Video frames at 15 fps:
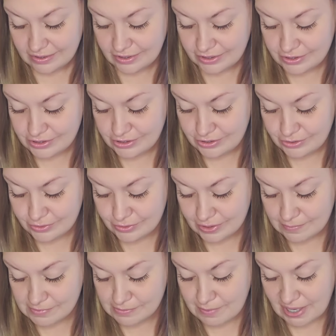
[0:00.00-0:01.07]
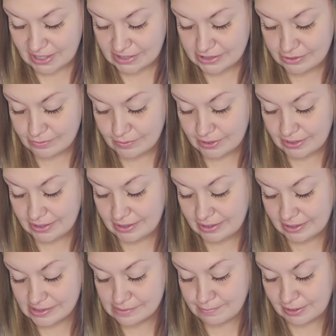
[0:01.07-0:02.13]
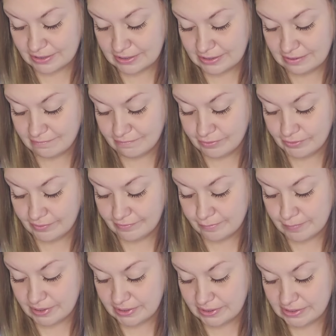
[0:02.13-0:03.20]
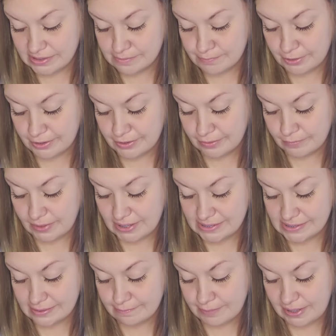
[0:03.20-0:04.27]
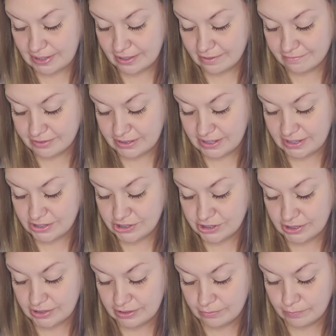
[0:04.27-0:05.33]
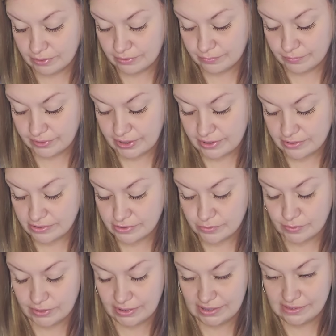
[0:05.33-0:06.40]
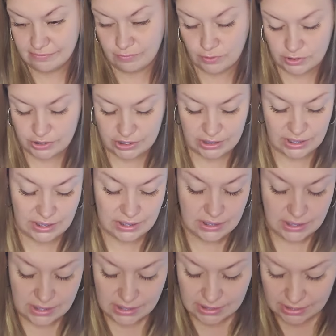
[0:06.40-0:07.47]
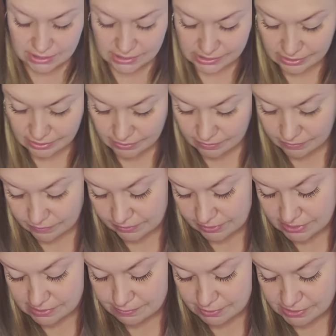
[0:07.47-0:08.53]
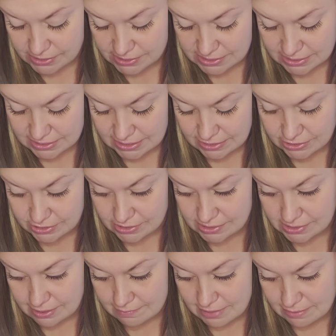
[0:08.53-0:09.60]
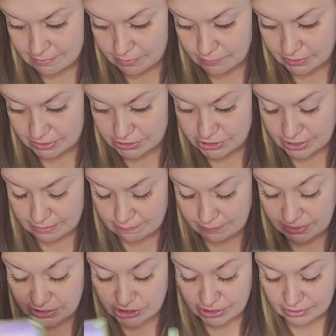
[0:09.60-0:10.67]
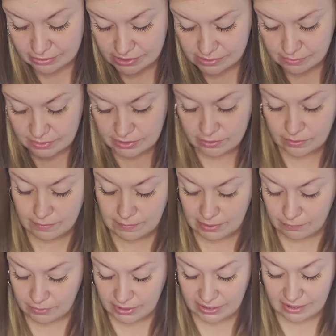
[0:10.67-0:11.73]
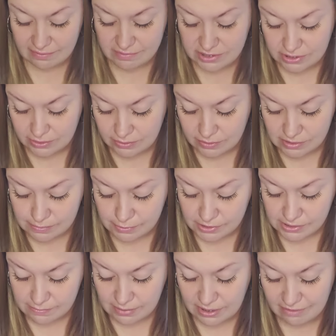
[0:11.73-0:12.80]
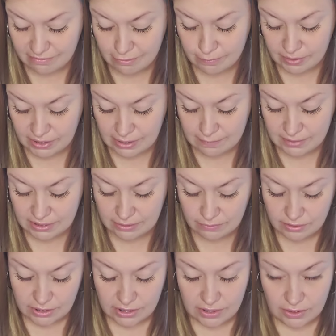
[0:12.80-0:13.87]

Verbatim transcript: The good you do comes back to you, an unexpected inflow of abundance, borrowing wisely, paying off a debt, sharing your wealth with others who are less fortunate. So, this person's intentions, they may be want to ge- be generous with you, they may want to give to you. This person may even be coming in